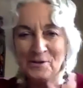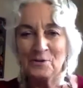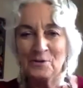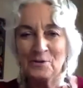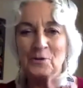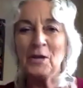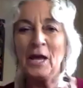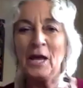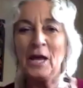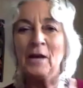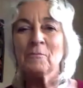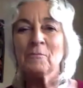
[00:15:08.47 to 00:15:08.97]

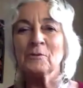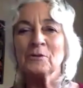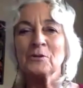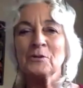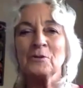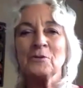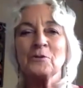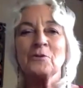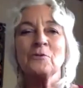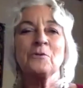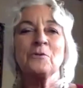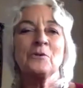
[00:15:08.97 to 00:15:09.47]
able to
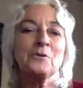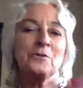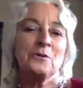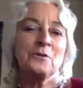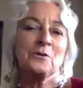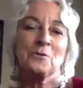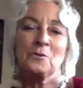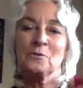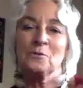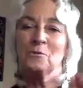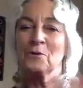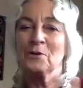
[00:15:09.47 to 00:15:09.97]
do these
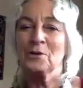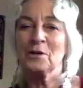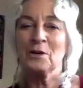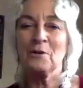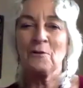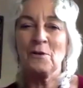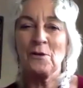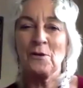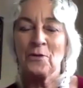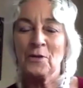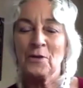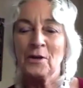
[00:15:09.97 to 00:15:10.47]

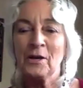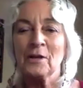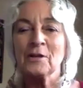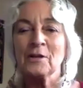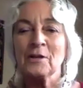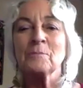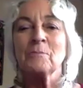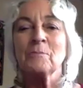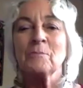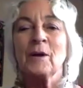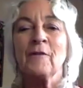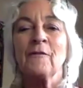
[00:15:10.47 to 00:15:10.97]
extraordinary
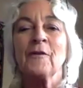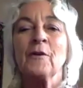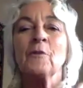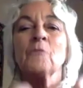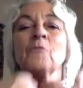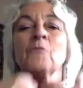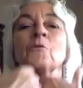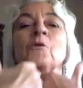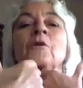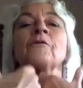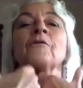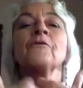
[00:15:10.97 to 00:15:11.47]
things. But if it
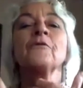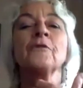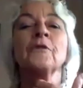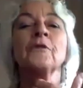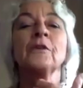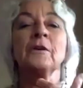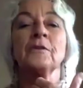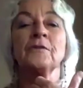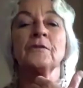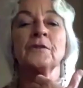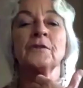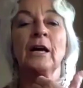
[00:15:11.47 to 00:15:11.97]
weren't for
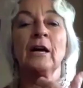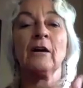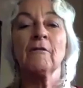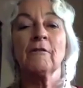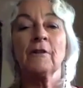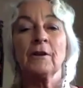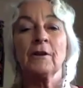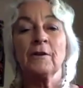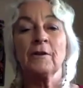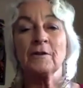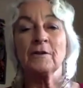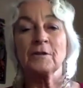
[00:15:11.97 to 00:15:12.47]
the
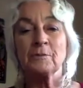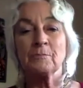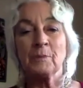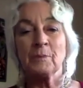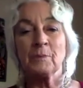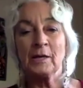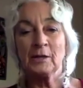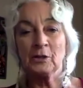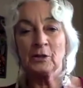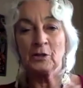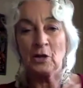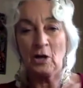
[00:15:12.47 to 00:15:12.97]
integrity of the
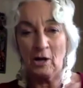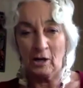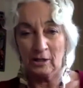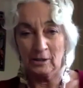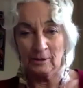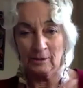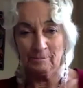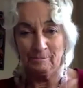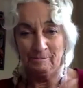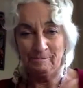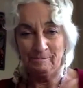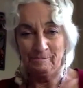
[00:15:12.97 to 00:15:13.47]
spinal
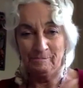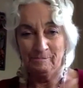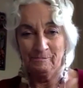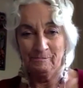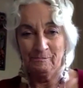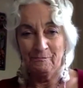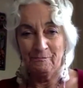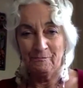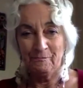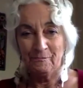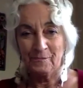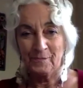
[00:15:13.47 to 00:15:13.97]
column
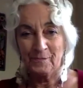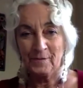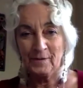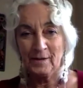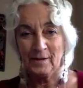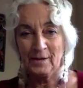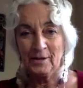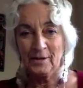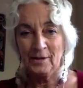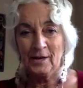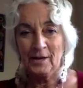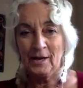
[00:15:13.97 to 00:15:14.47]

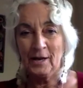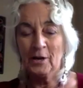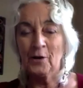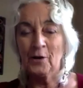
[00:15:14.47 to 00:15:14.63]
and